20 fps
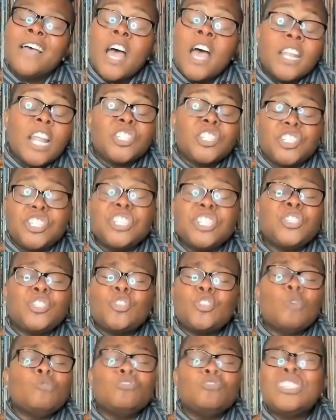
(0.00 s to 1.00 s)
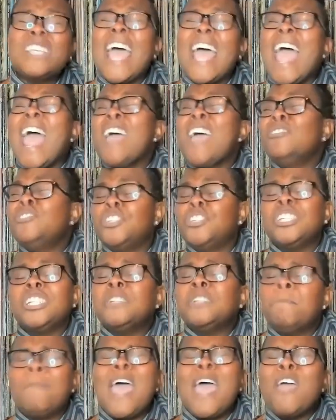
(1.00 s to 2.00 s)
now she's so scared she
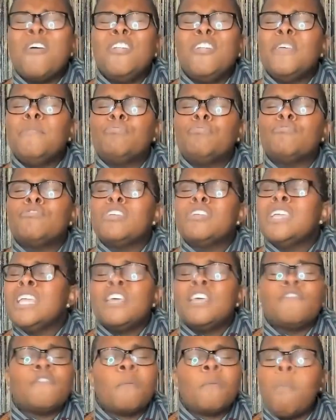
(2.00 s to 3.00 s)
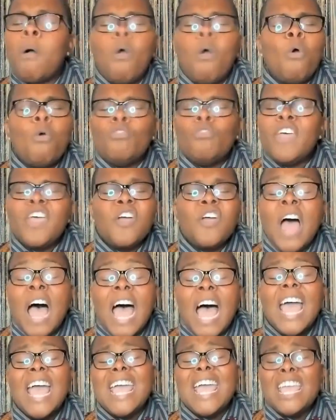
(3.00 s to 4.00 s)
can barely breathe from all their
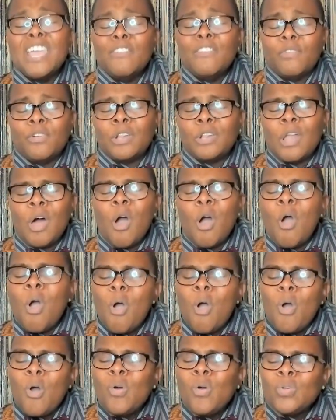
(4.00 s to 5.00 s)
hateful laws.